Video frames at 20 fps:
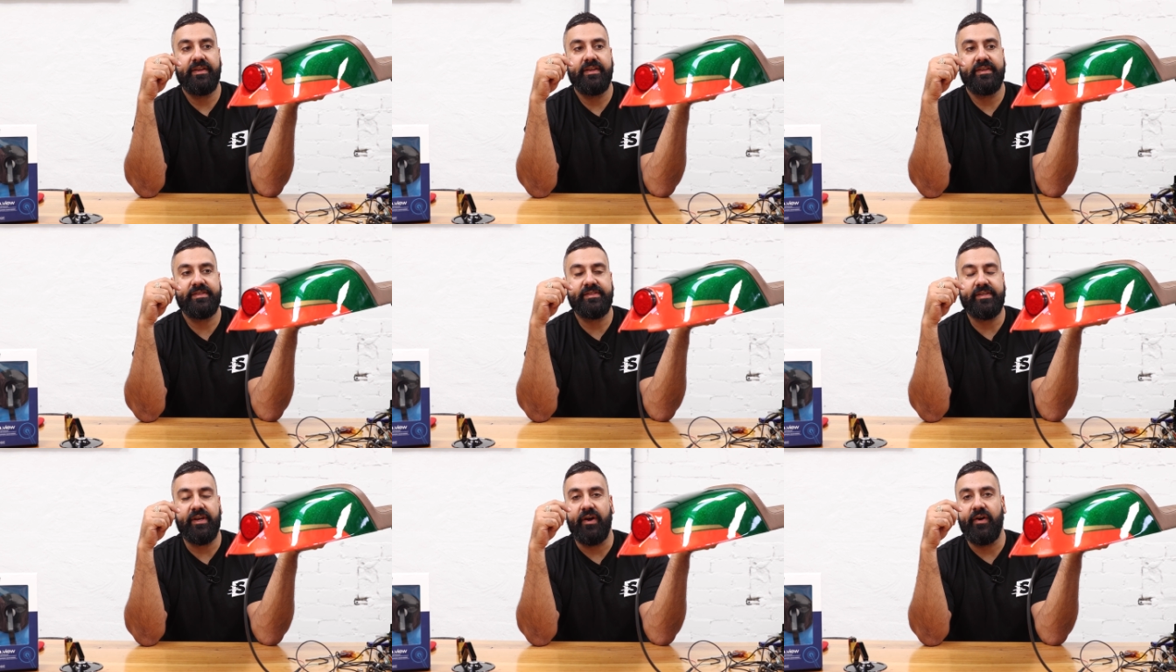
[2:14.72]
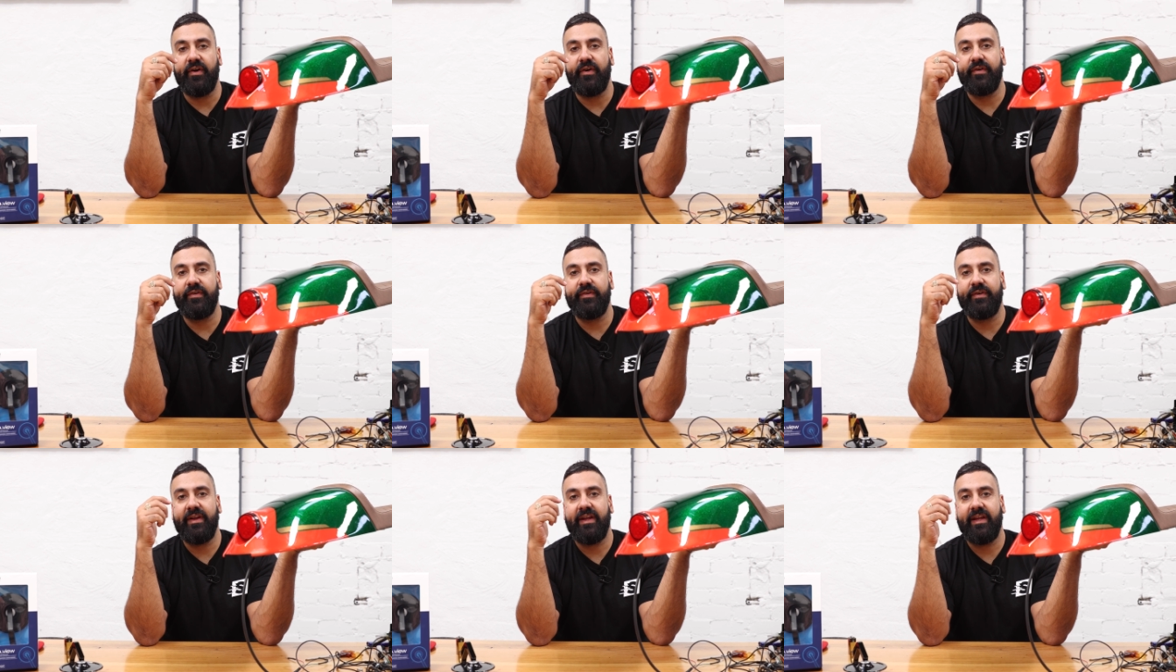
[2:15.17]

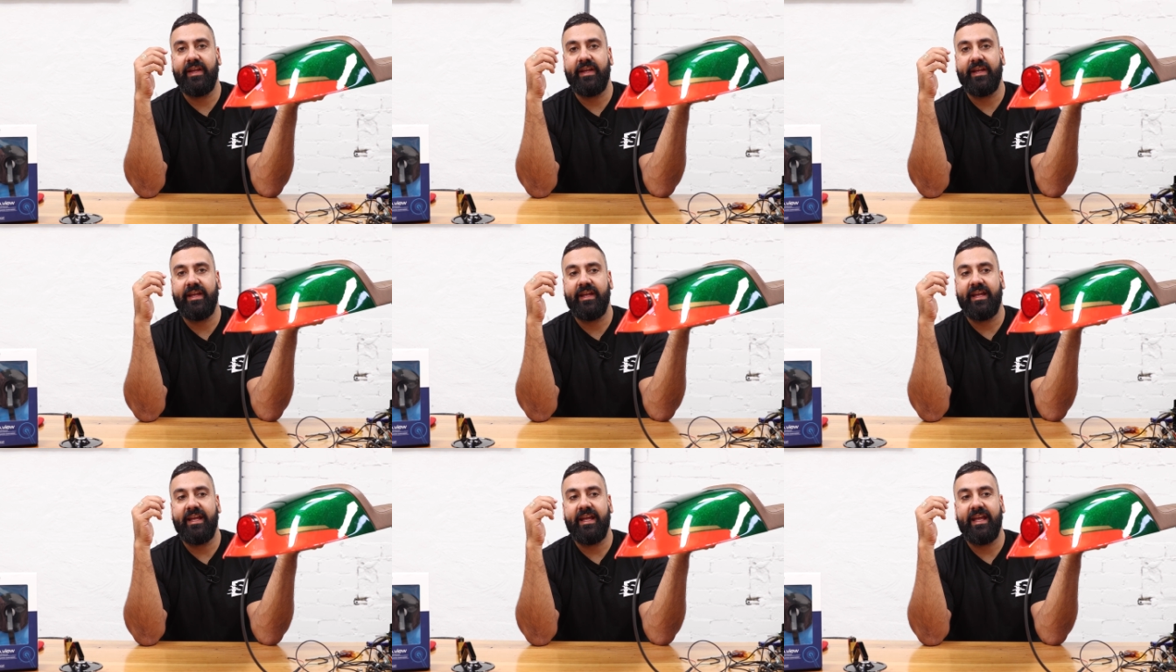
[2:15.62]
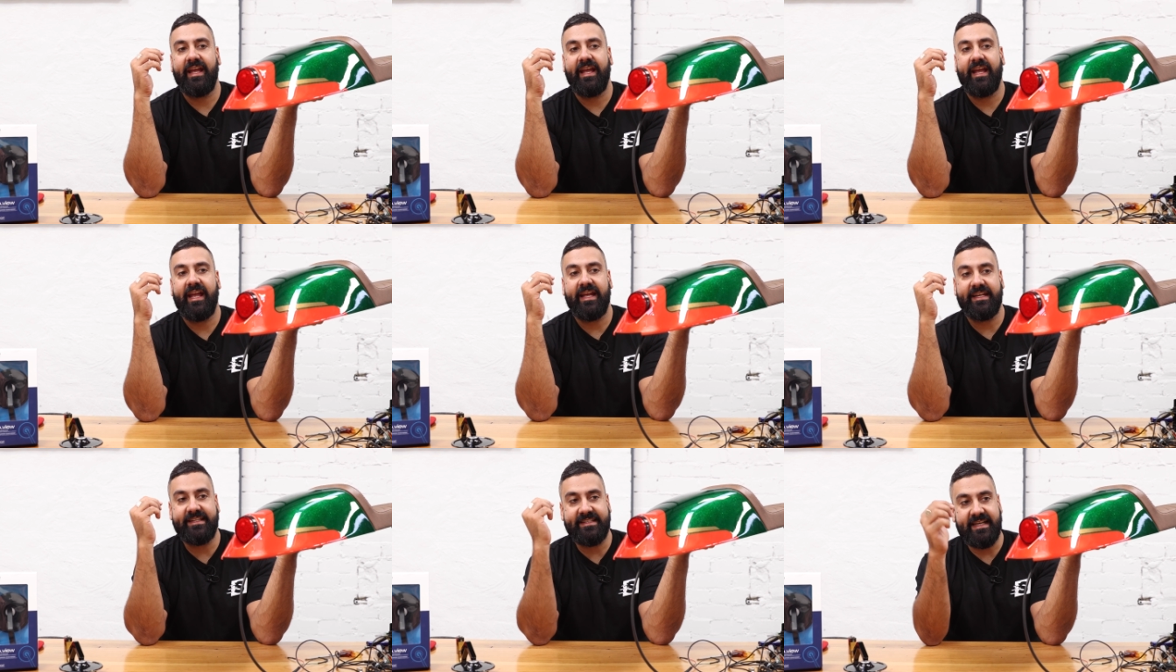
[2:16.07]
So
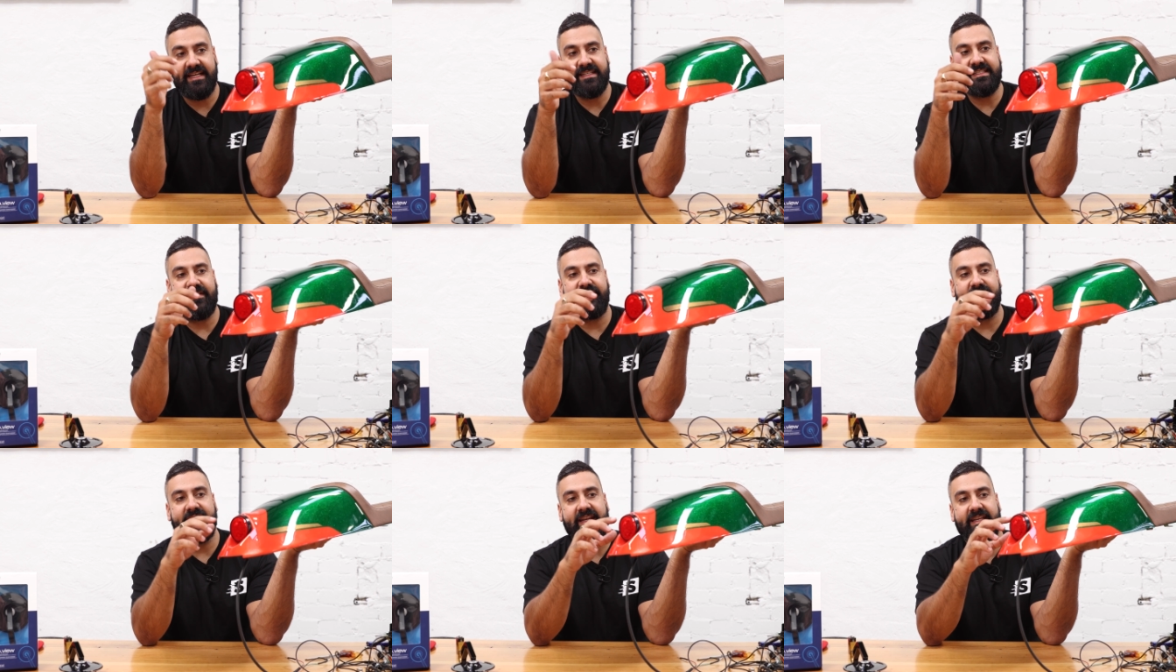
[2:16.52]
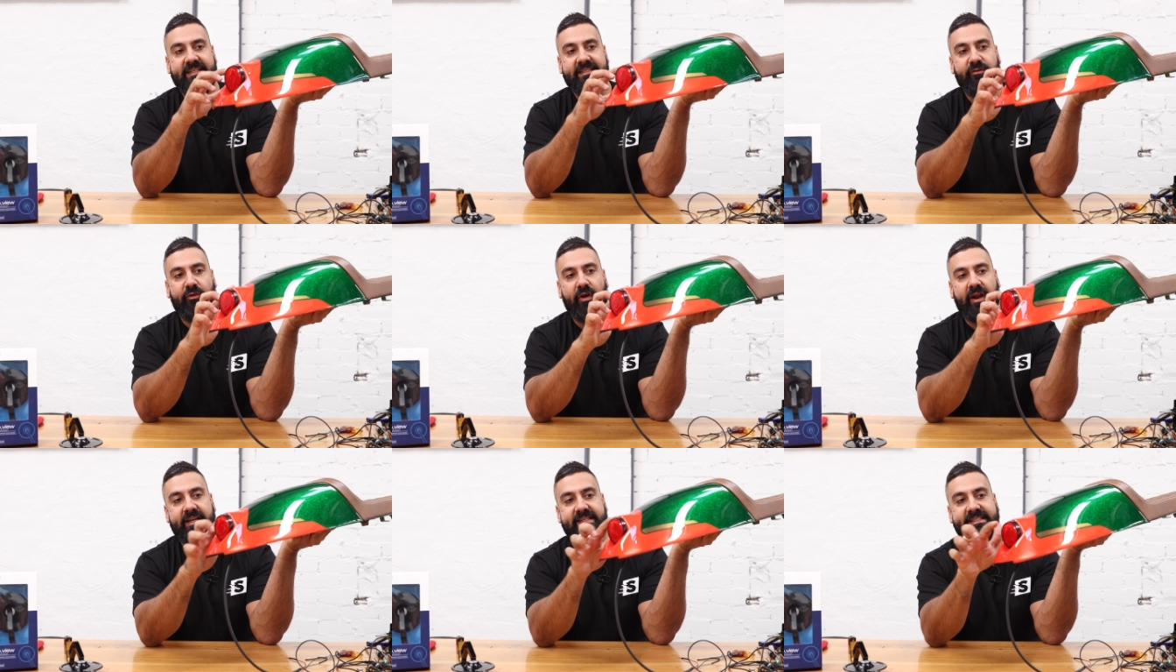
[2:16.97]
it does have an
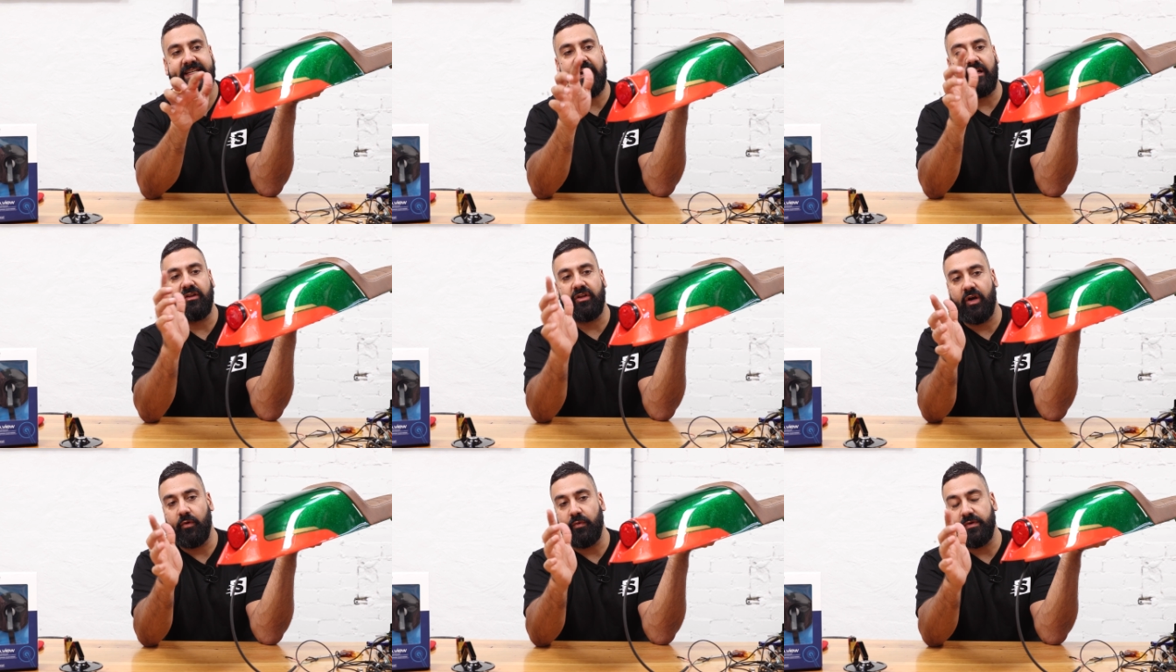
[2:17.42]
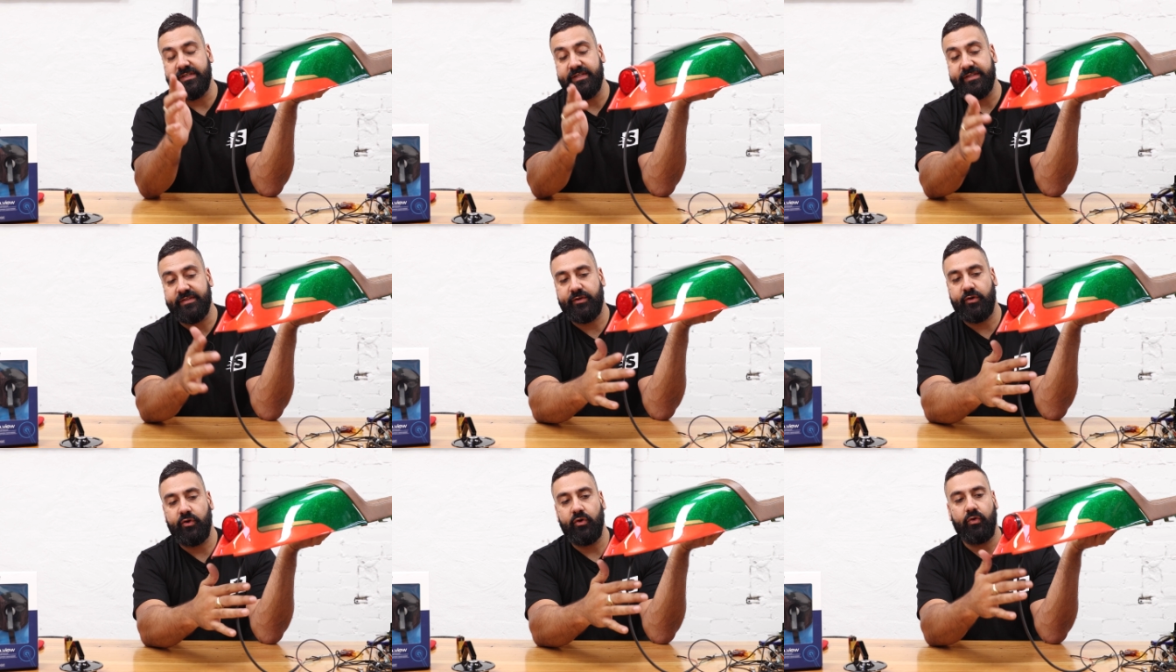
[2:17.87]
integrated tail light, which
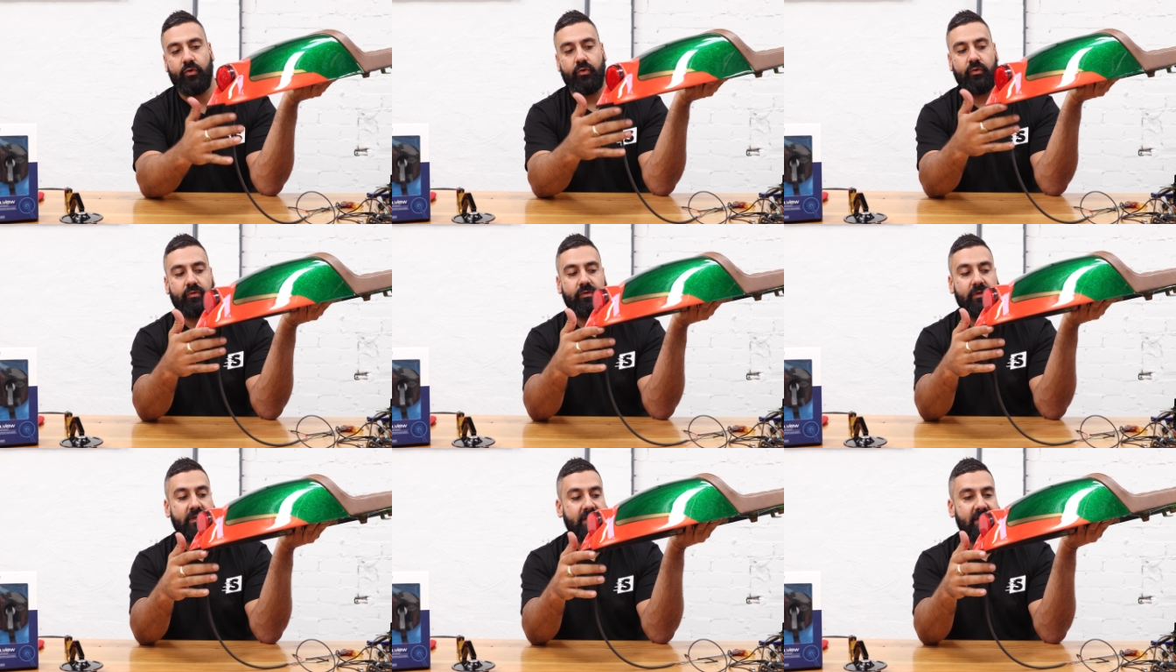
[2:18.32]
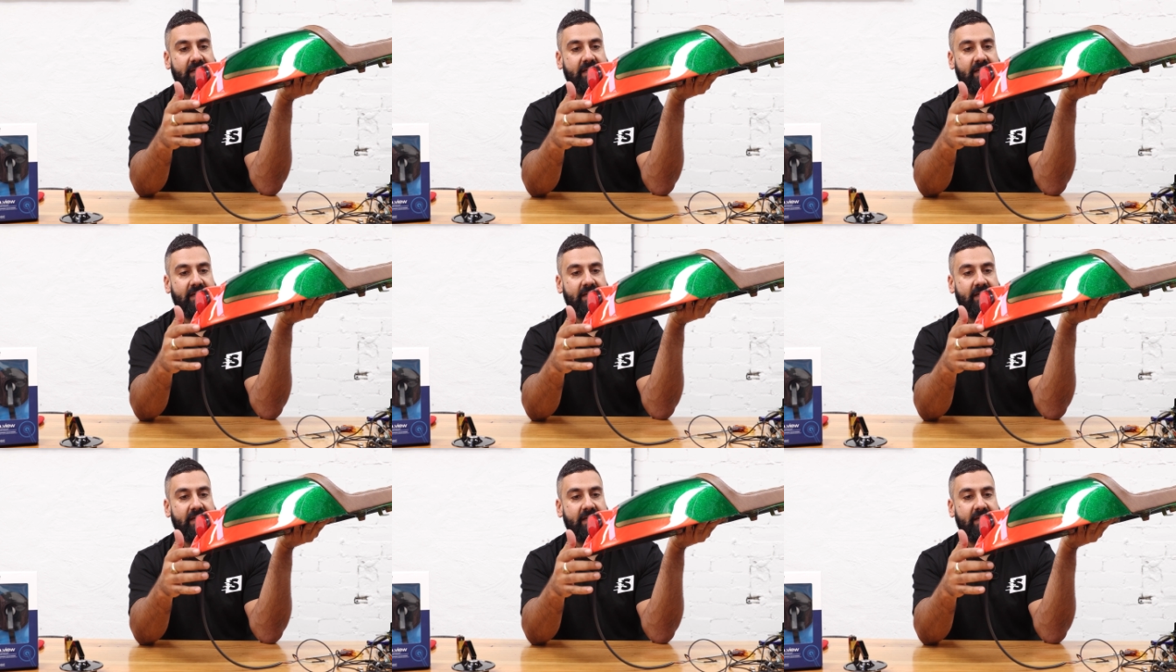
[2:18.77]
is cool.